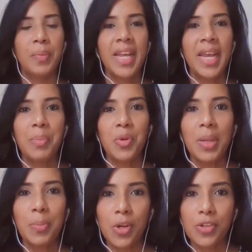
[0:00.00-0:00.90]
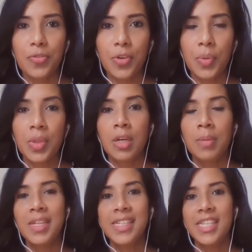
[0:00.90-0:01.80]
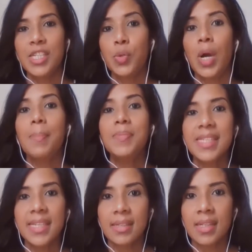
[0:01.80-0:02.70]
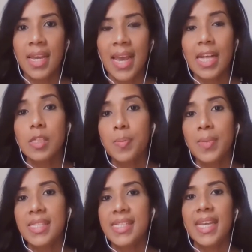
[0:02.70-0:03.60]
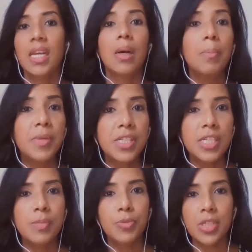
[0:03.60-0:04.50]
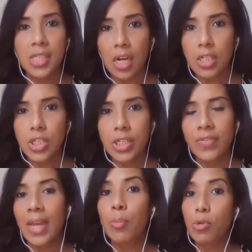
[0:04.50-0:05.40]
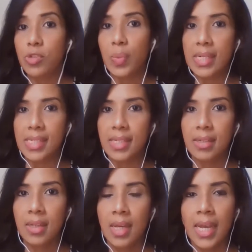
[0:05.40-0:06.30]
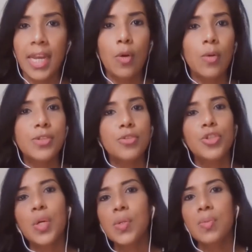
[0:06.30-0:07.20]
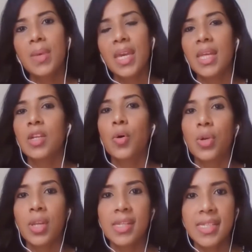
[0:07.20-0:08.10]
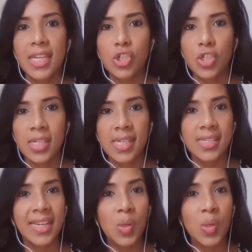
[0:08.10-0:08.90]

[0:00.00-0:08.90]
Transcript: From an employee point of view, the ability to upskill helps me stay competent, productive, and motivated. It also shows me that the organization